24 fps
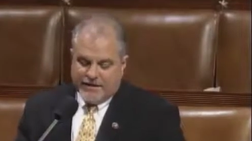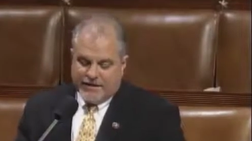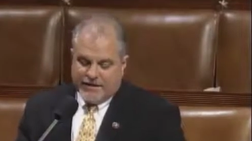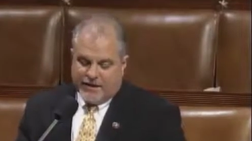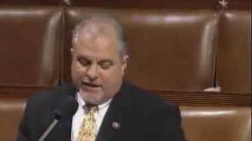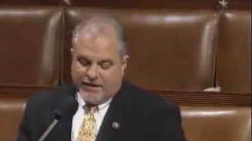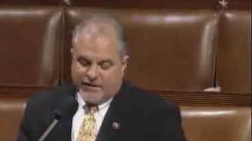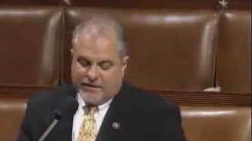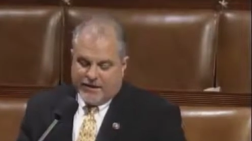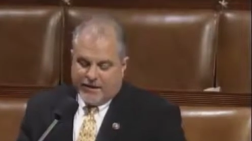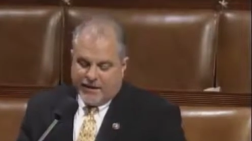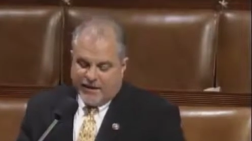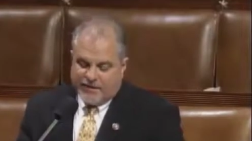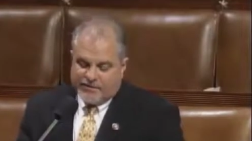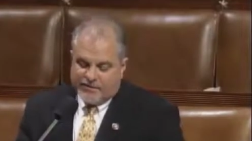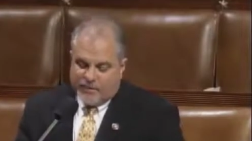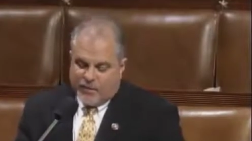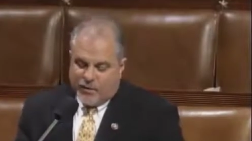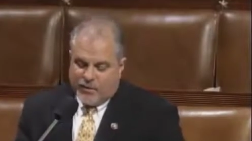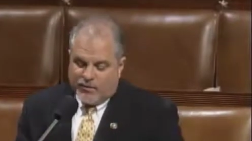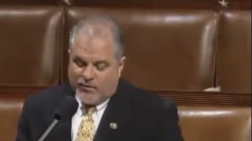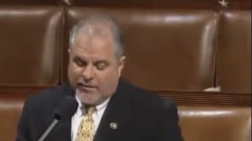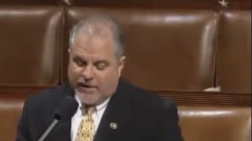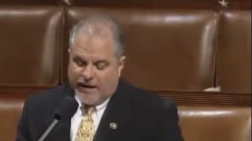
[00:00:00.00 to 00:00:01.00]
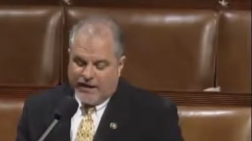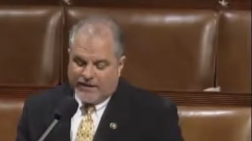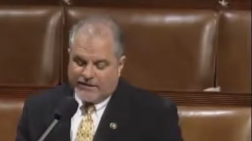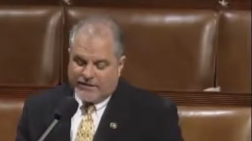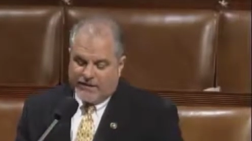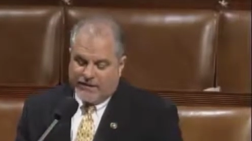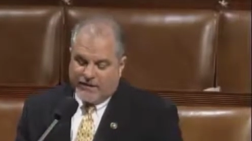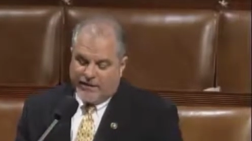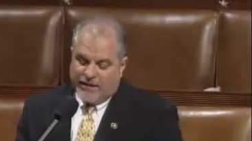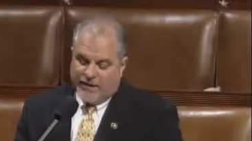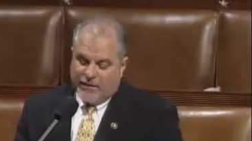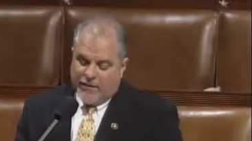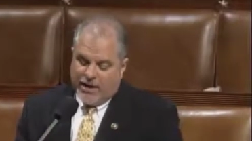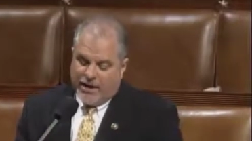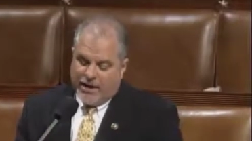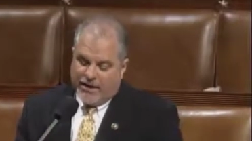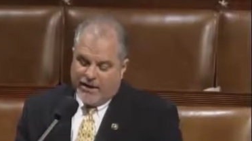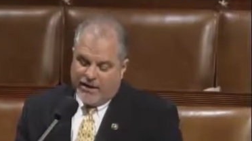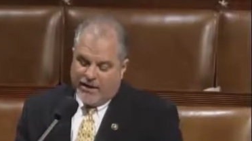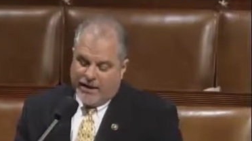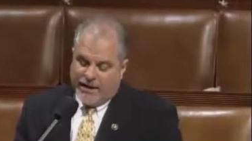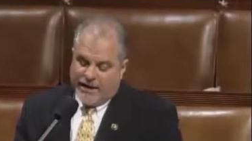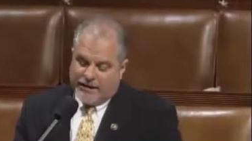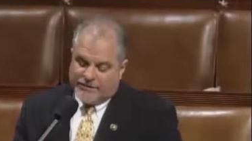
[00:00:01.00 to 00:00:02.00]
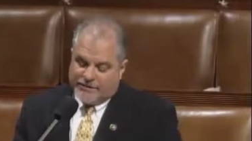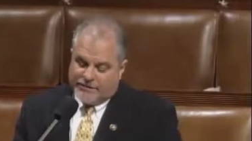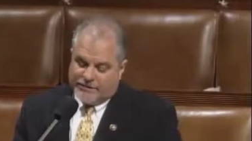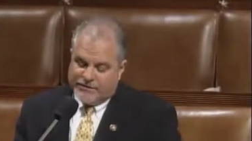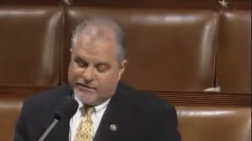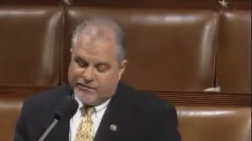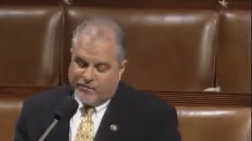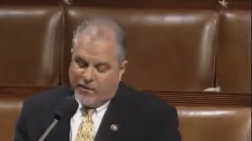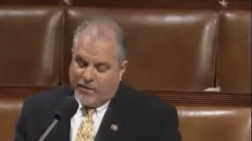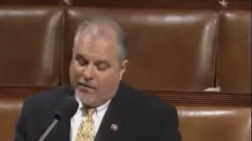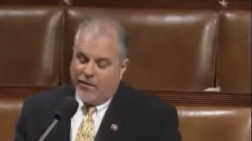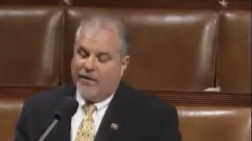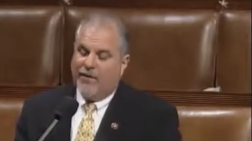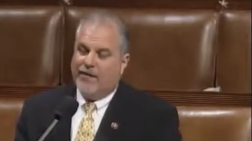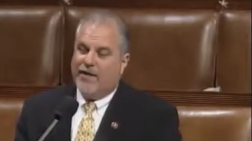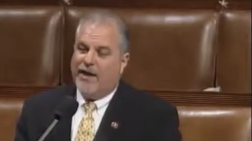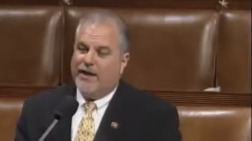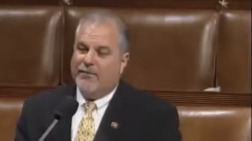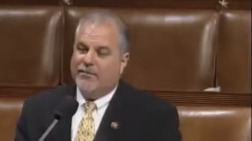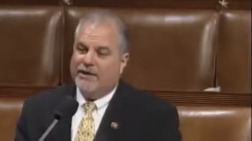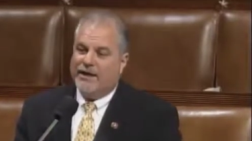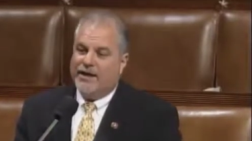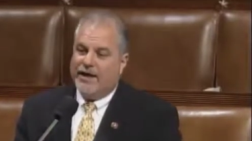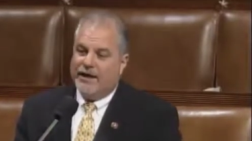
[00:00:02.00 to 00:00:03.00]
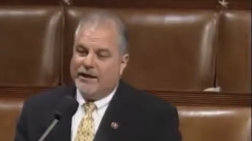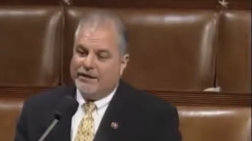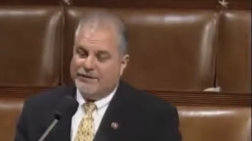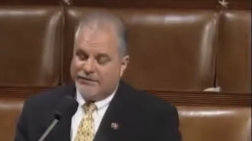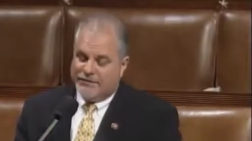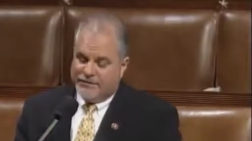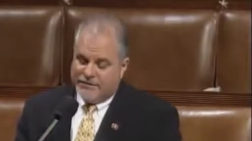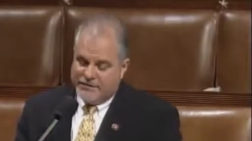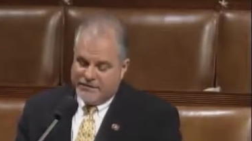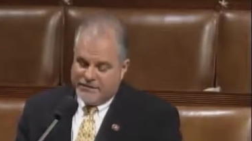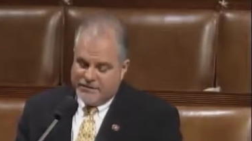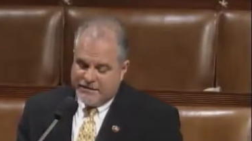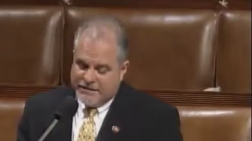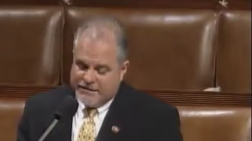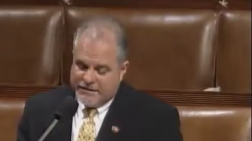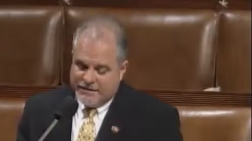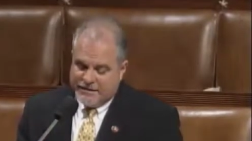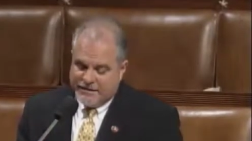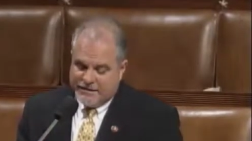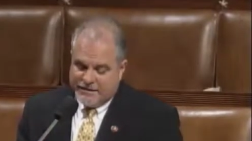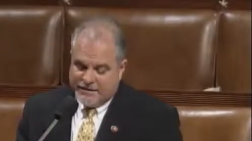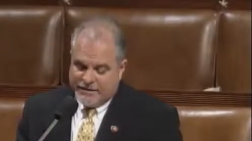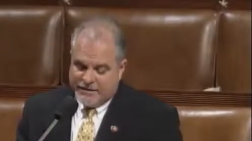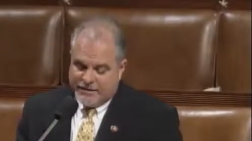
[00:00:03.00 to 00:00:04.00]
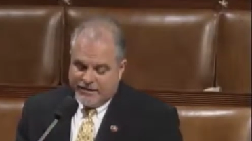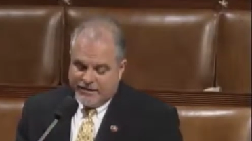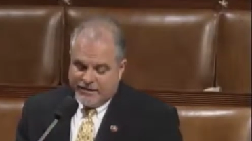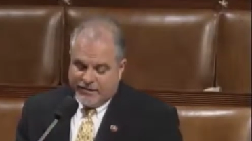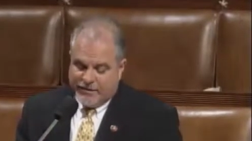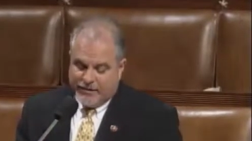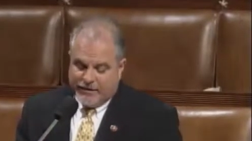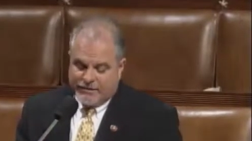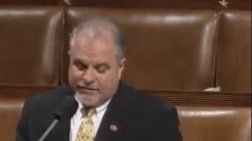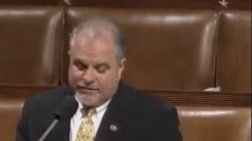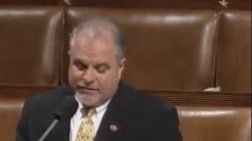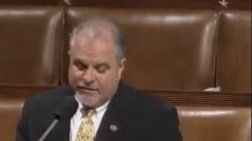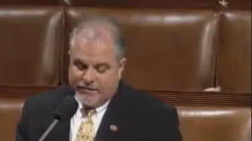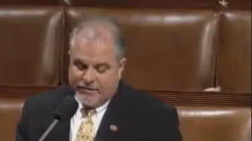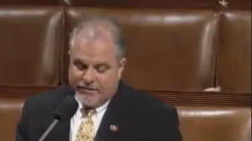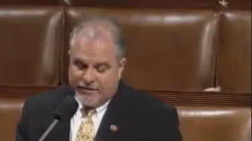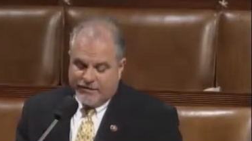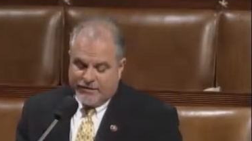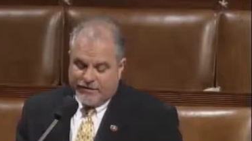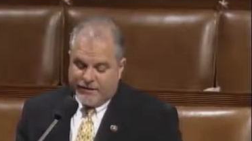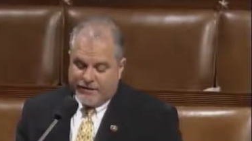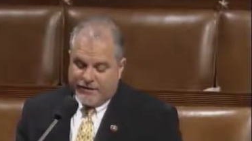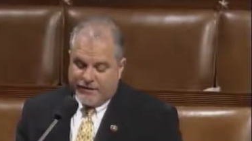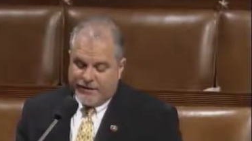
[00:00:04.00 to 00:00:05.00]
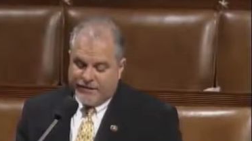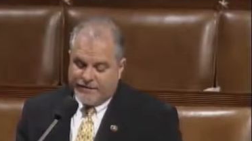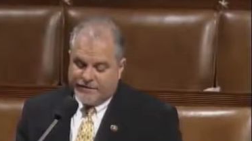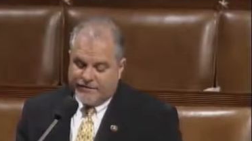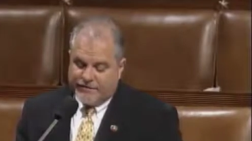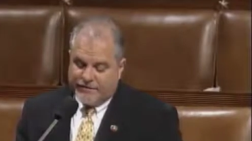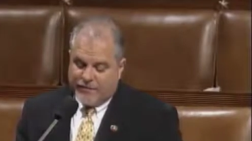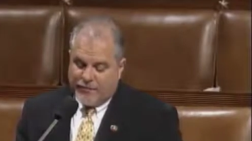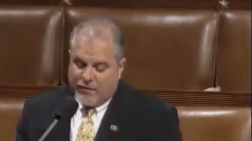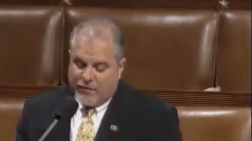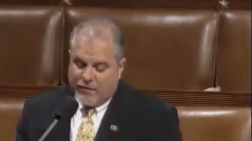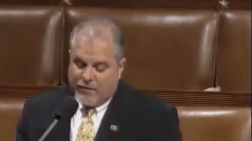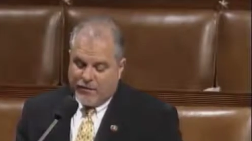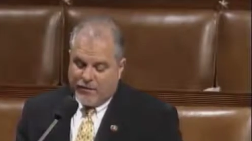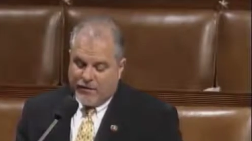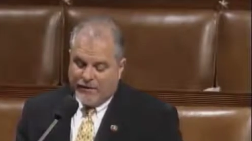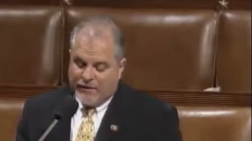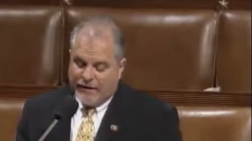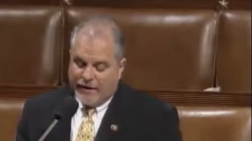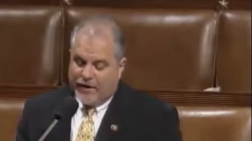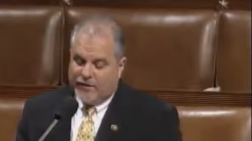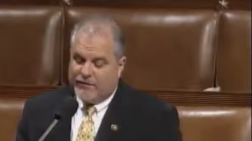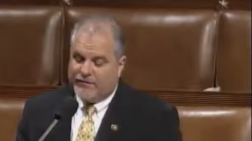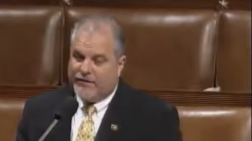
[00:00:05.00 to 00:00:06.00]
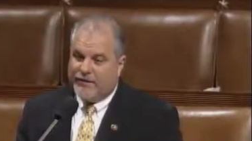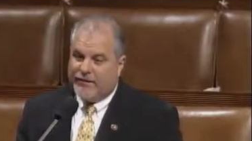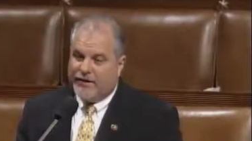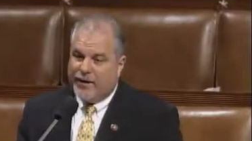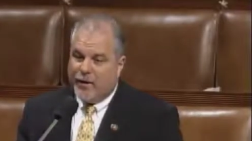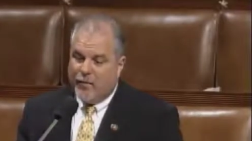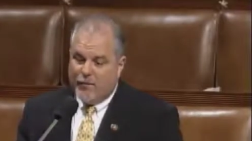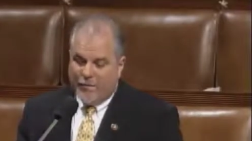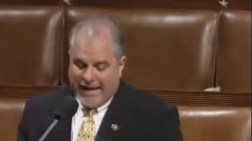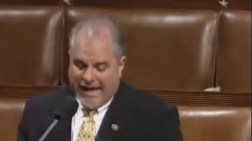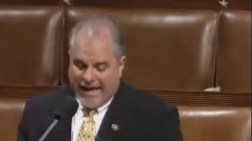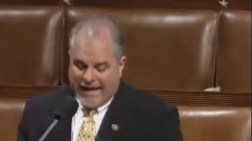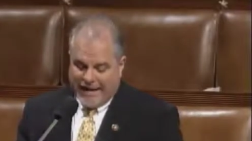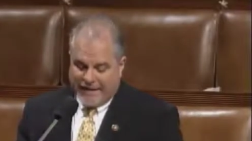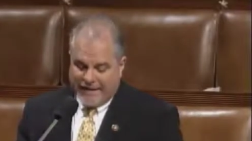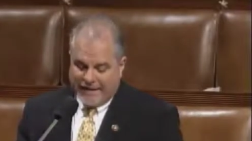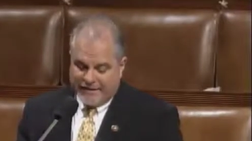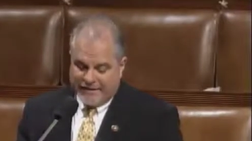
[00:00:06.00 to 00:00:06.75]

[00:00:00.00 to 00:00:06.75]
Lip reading: Dr. King spoke passionately about our nation's moral obligation to make sure that the needs of the poor and the elderly are met.